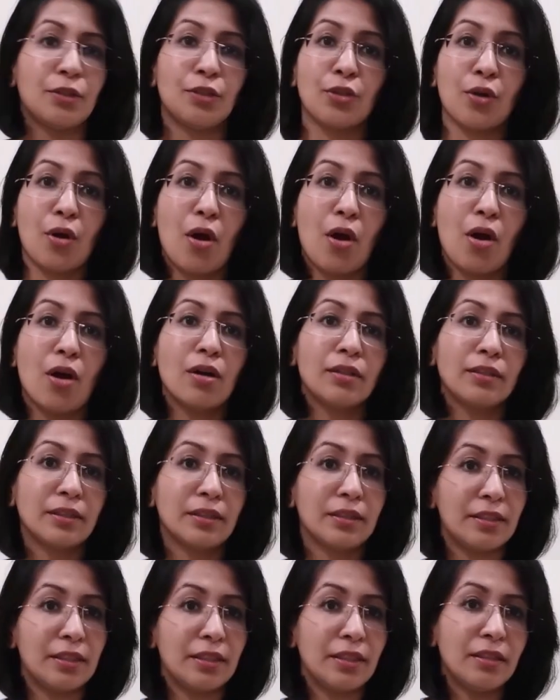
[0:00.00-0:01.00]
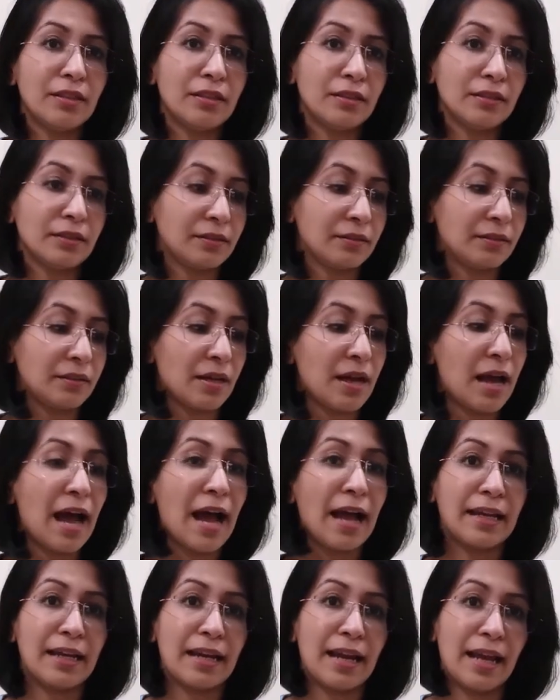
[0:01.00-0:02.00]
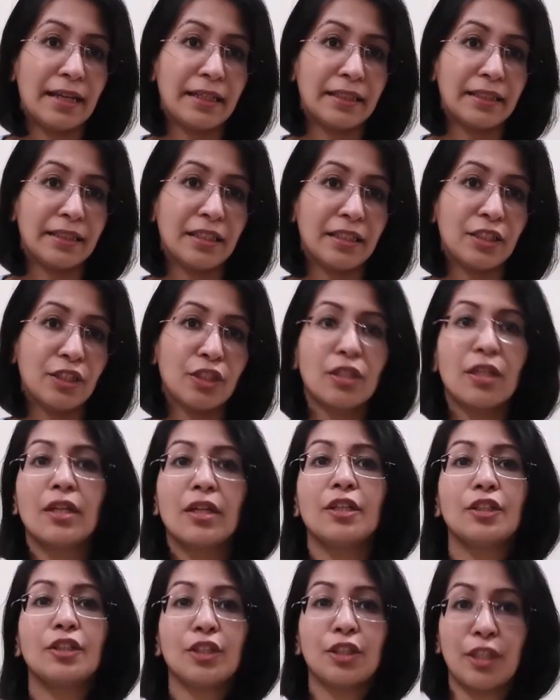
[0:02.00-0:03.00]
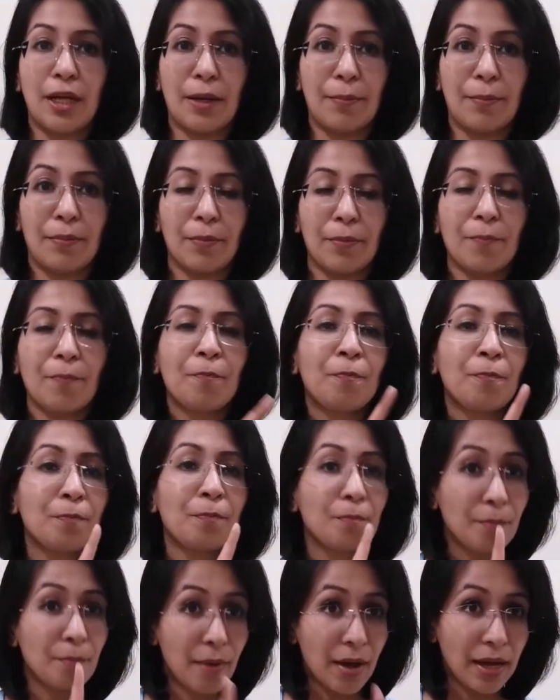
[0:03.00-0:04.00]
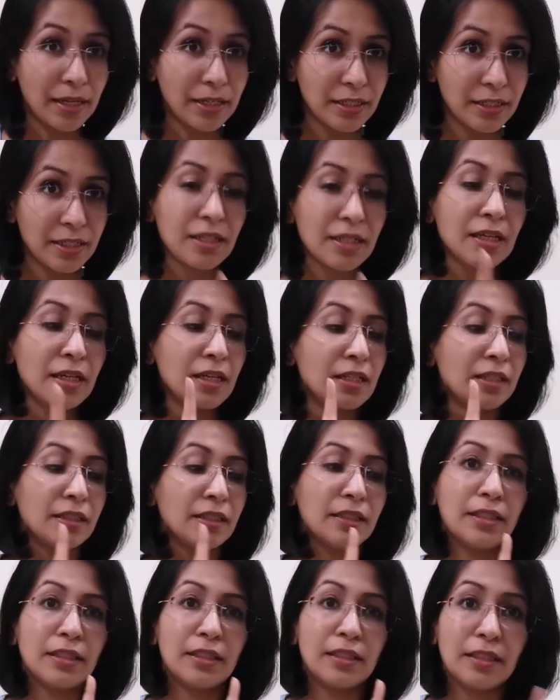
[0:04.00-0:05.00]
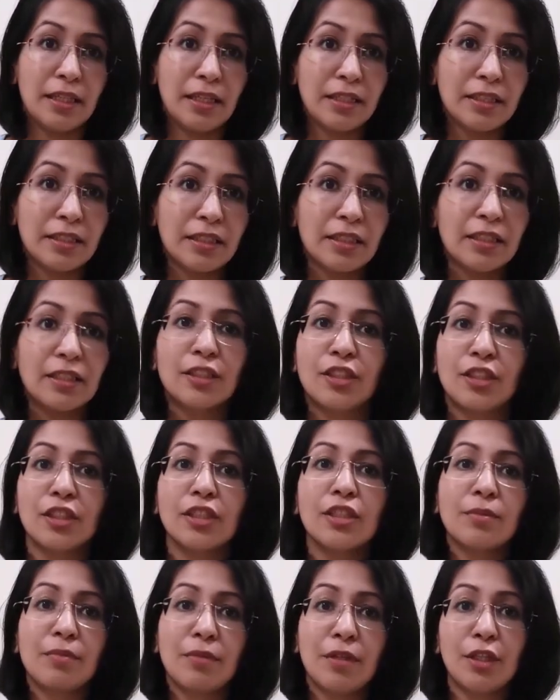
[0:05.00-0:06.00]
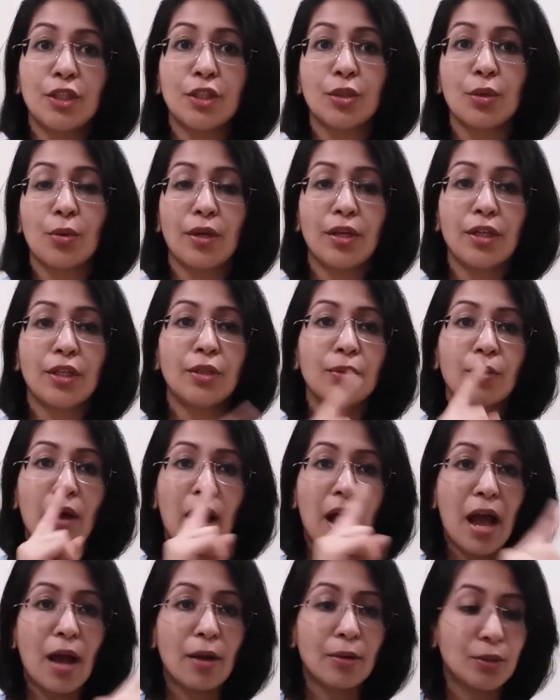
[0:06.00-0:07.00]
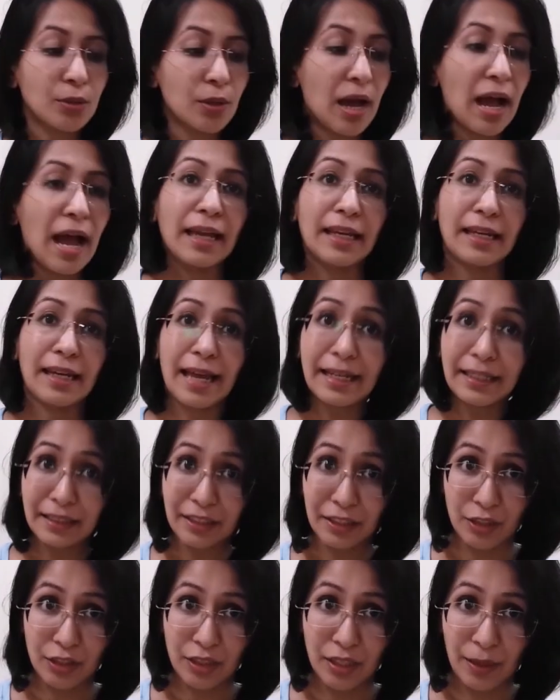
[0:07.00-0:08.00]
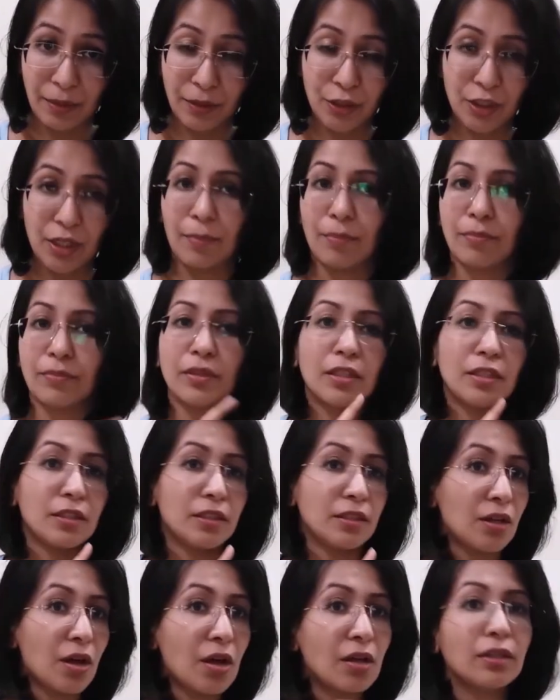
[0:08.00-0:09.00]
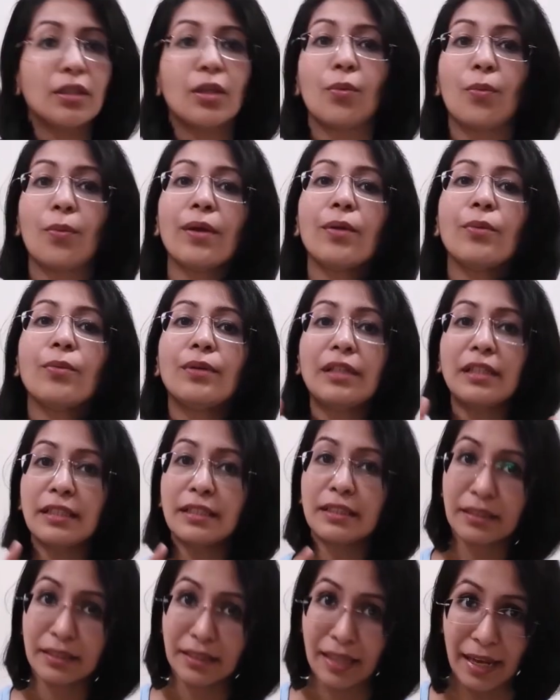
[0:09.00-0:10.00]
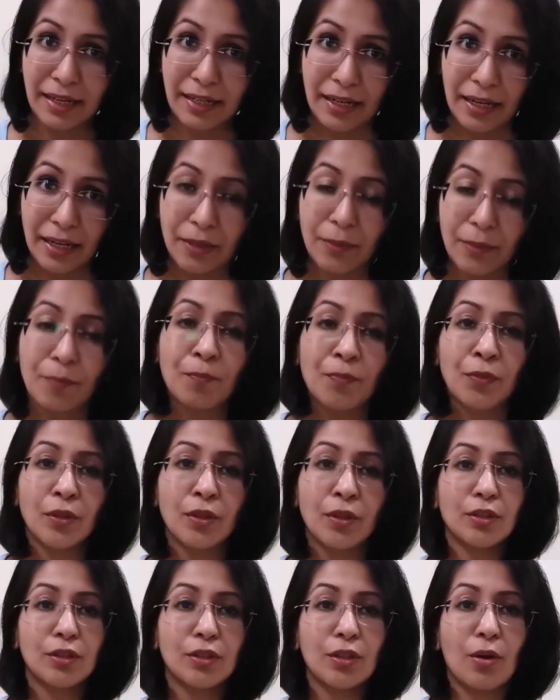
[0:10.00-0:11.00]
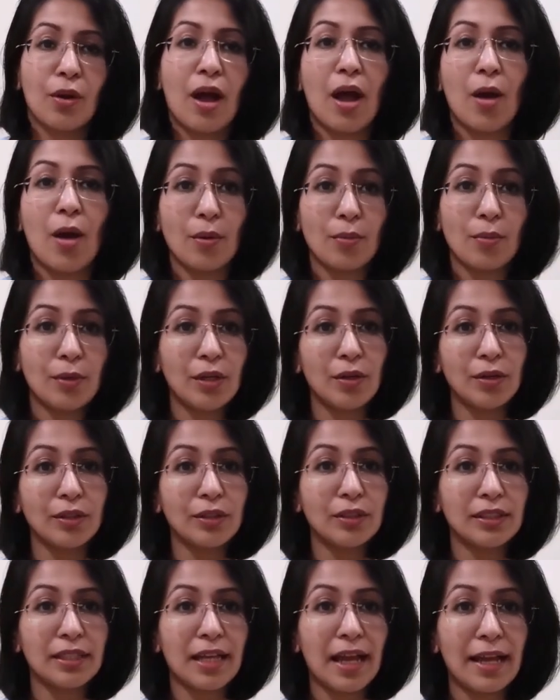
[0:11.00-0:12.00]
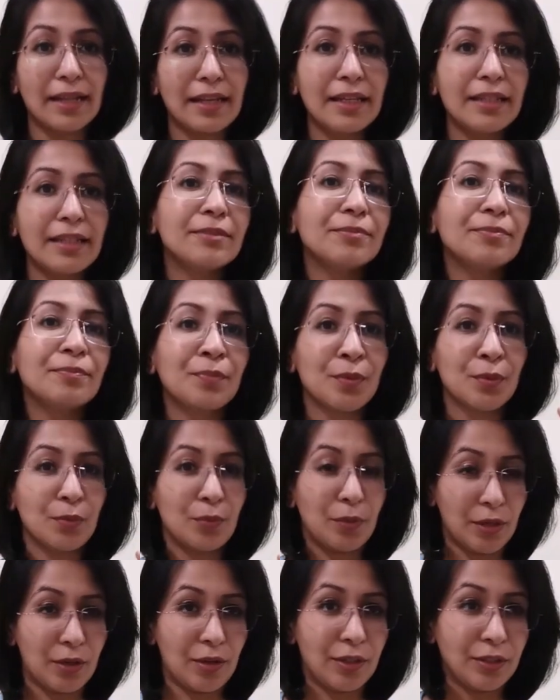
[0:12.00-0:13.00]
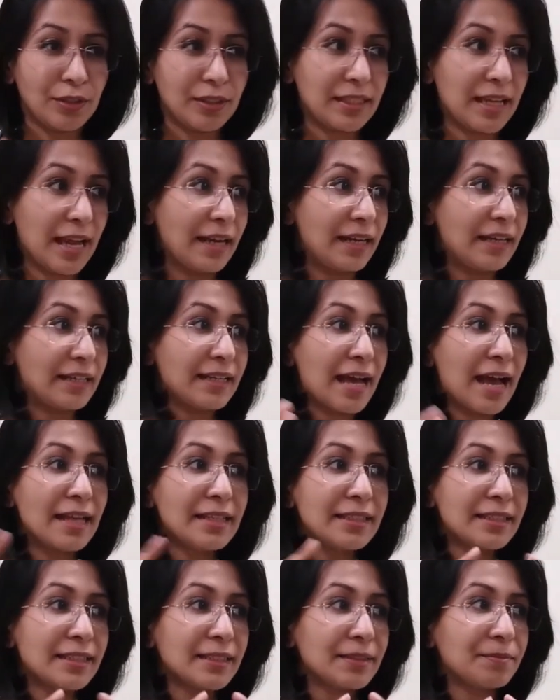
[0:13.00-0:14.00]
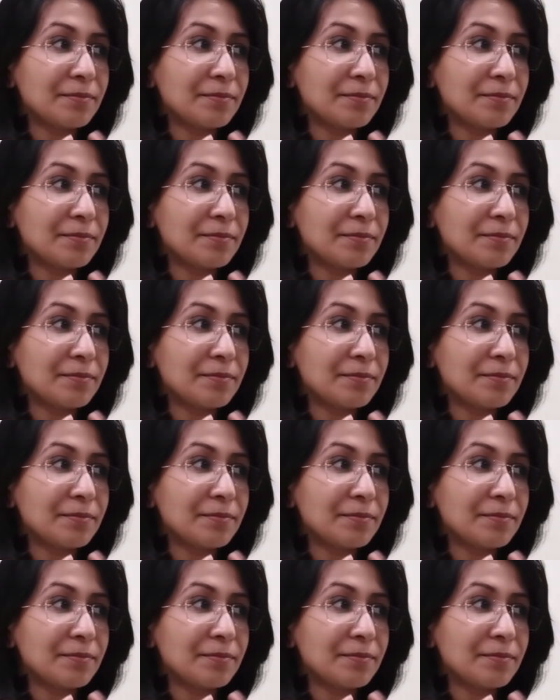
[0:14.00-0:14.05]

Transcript: draw the highlight this shape. But this is just me showing you how to highlight the shape. This is not the way we sign it. So how are we going to sign it? We're going to sign it as,